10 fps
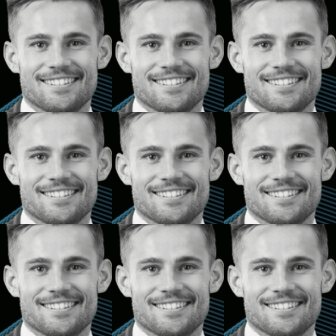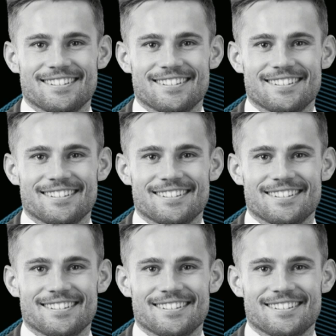
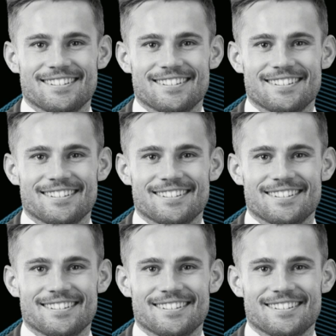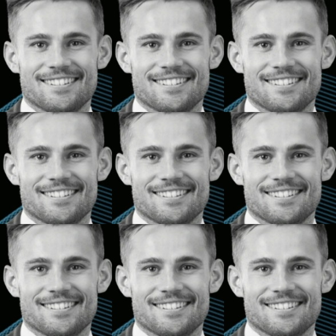
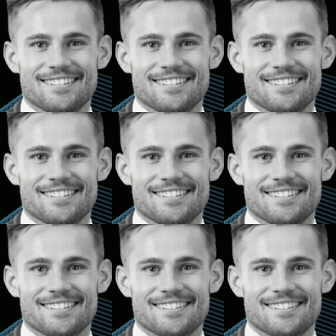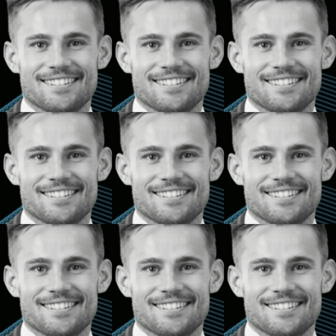
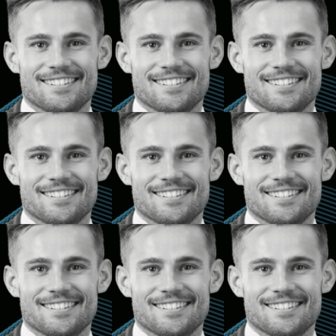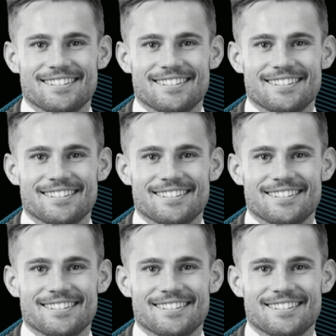
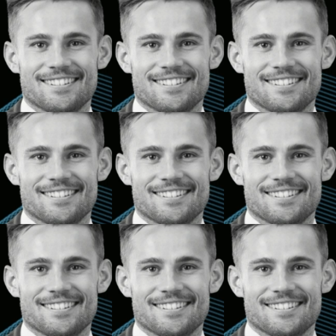The face doesn't move, so there is nothing to read.